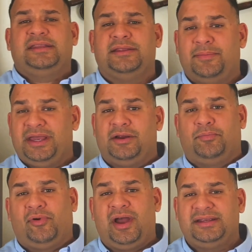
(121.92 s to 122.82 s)
the median
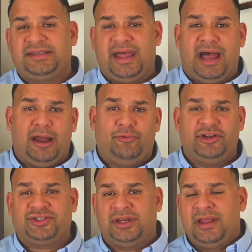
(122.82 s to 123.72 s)
price, the
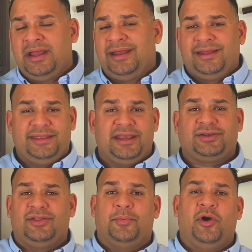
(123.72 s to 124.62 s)
average days
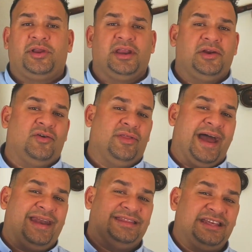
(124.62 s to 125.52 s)
on the market and all
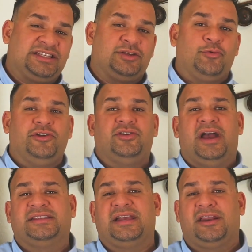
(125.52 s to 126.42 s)
that. And this is where you
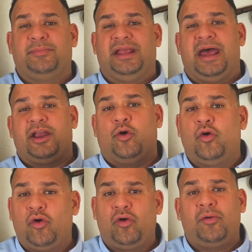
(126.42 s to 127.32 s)
guys gonna be like,
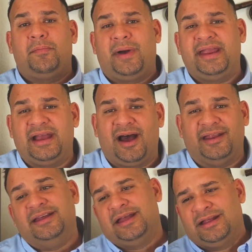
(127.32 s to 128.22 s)
oh my God.
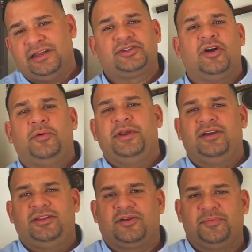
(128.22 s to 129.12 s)
Let's go over here
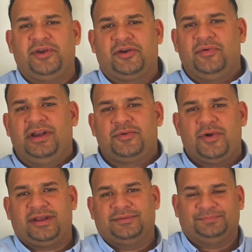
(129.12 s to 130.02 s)
on the computer really
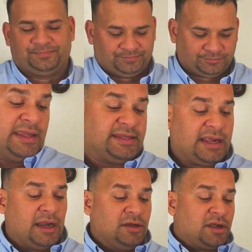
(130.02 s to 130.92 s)
quick. Take
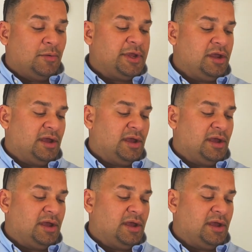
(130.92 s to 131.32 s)
a look over here